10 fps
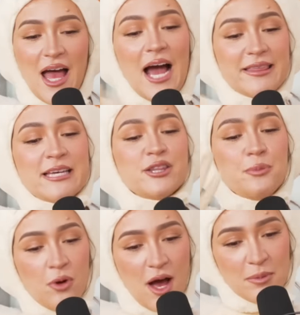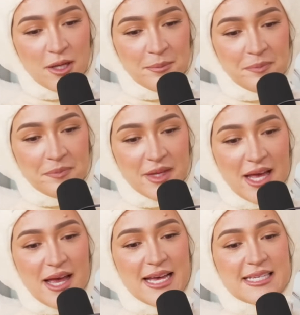I think the problem
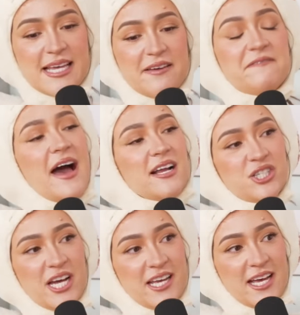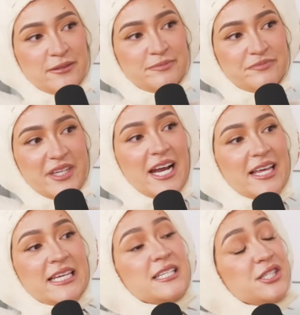is like fact checking. And I
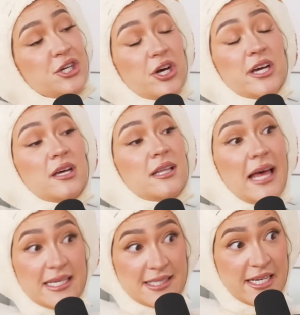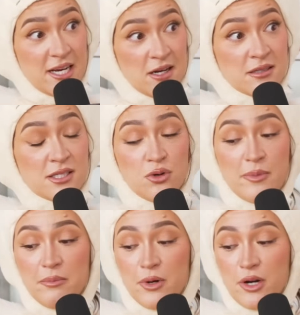think it's a good lesson here to
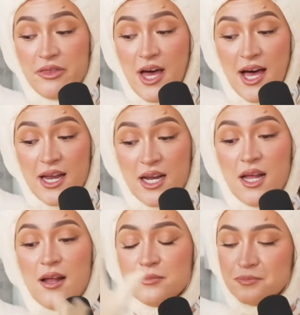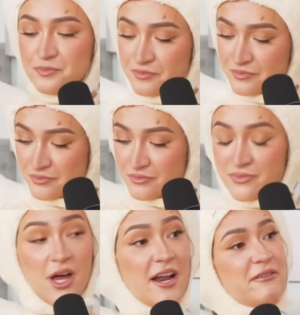remember that
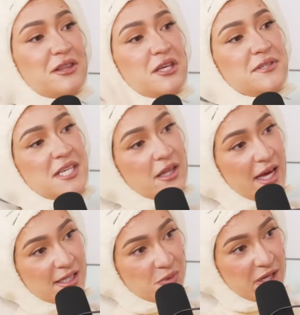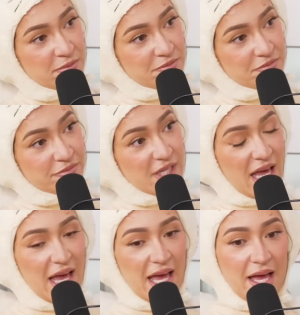not everything you see online is real.
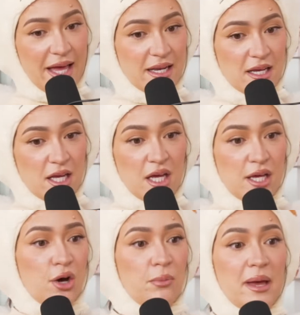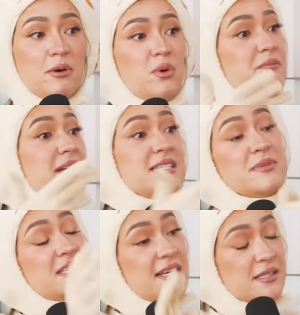And, you know, maybe we've made some
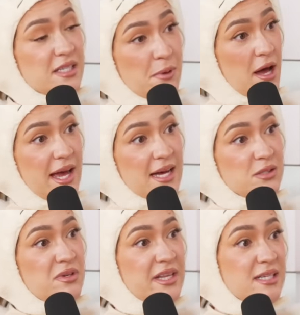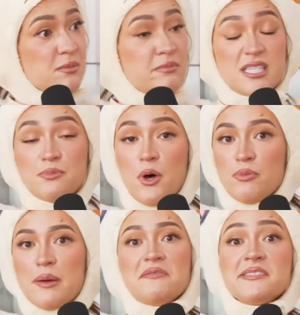mistakes in this podcast. We like misspoke.
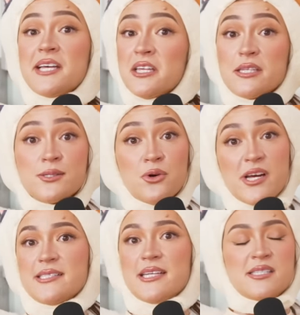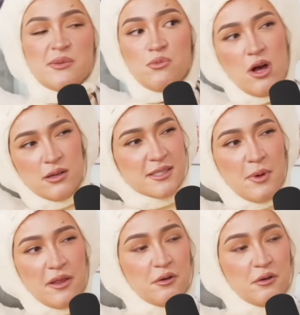Maybe even telling this story, I said some wrong, small little